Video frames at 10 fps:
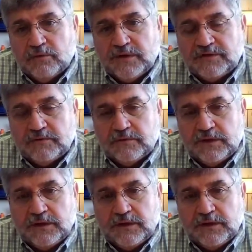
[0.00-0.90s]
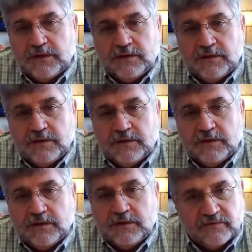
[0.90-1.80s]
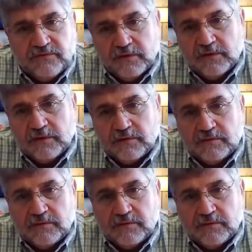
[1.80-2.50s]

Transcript: recently and he has a, fair, a,